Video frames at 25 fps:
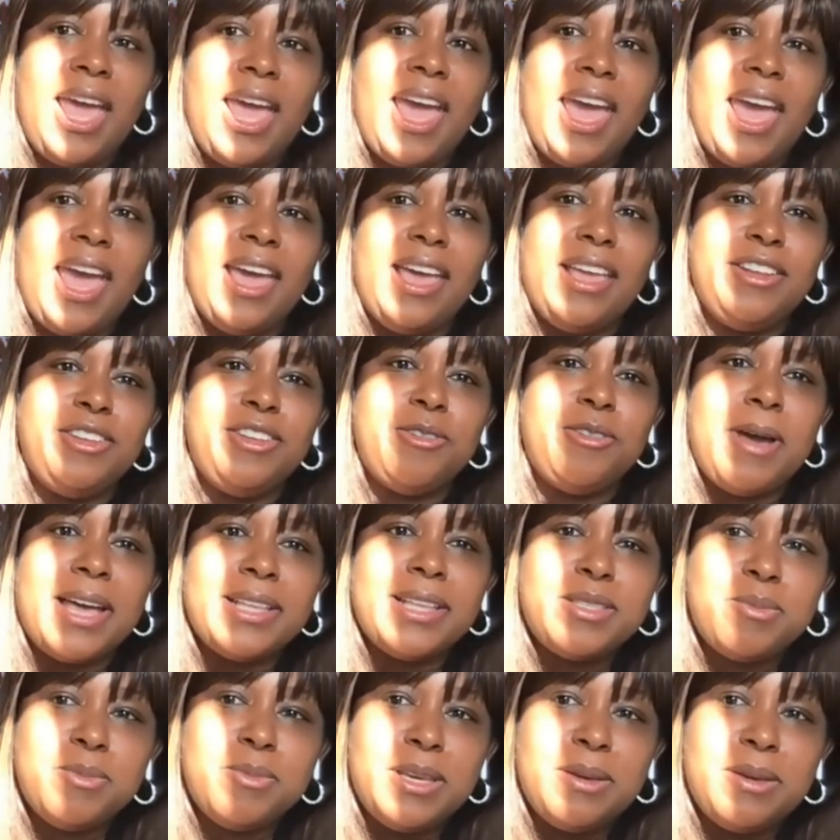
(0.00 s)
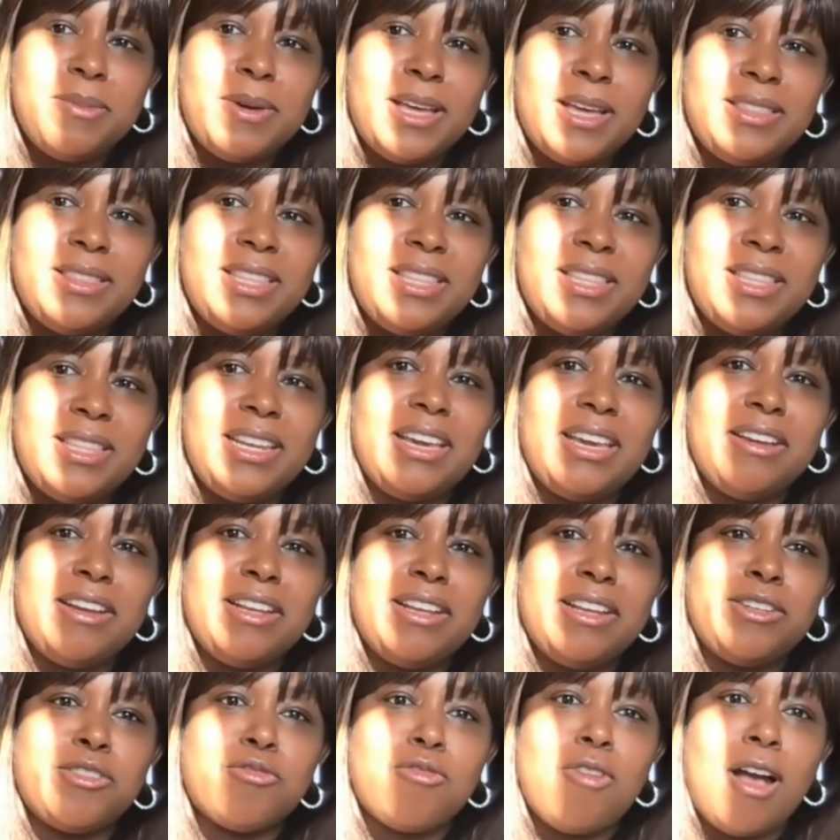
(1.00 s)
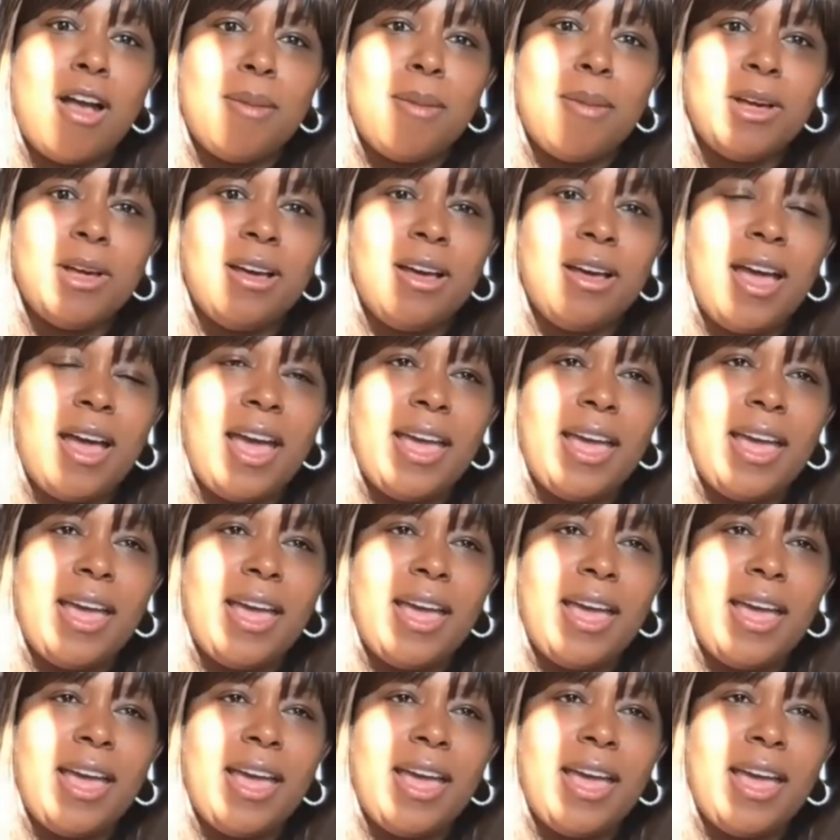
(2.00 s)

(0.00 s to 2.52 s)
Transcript: And you asked me about the inherited trauma.